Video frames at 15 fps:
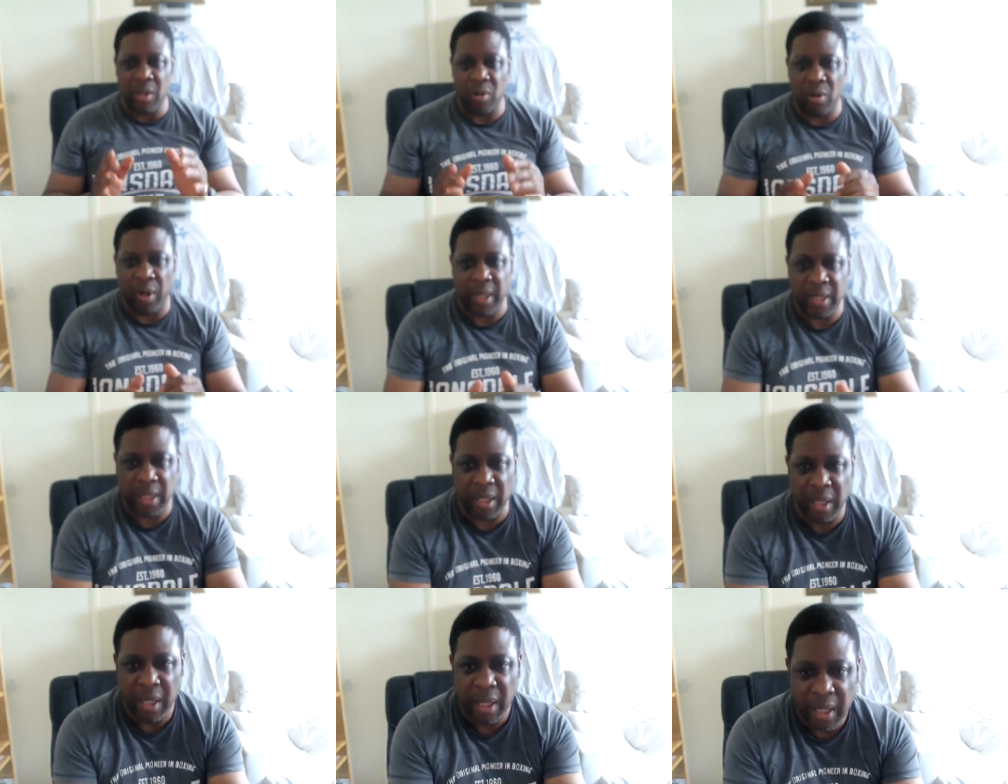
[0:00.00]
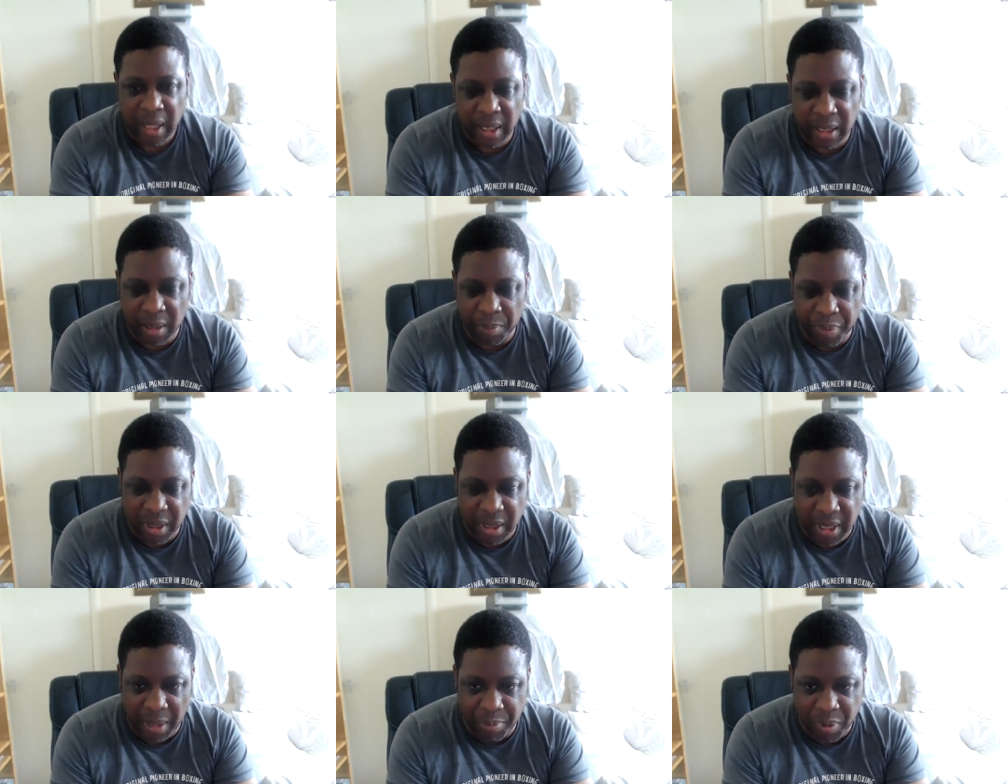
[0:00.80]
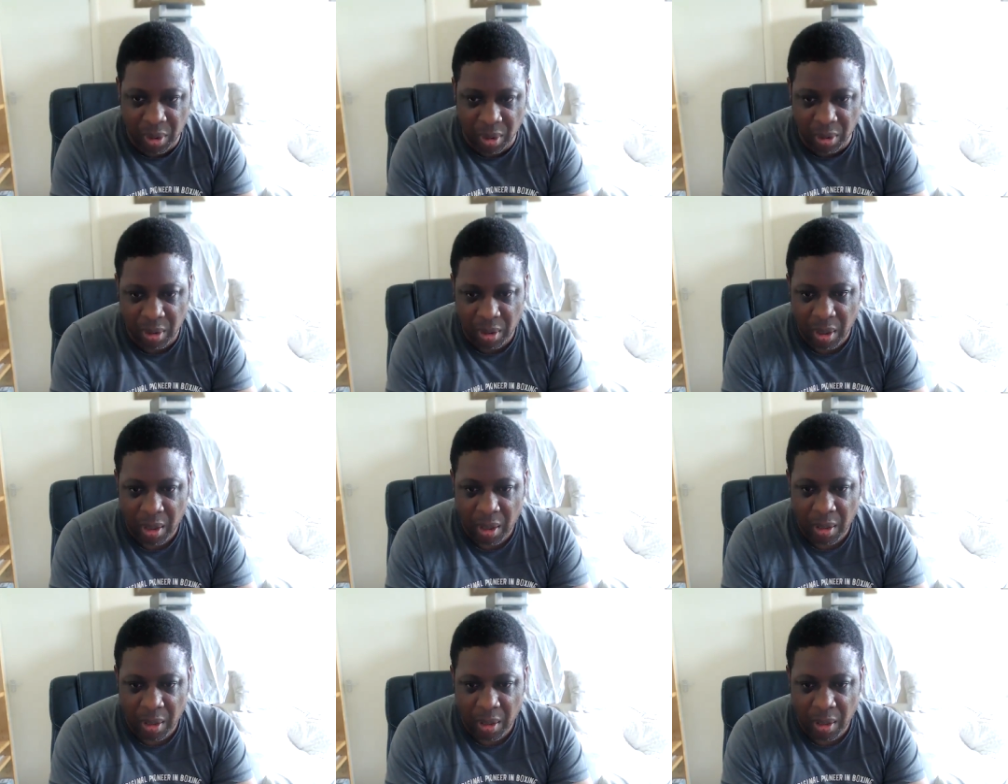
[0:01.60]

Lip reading: uniting is the perception,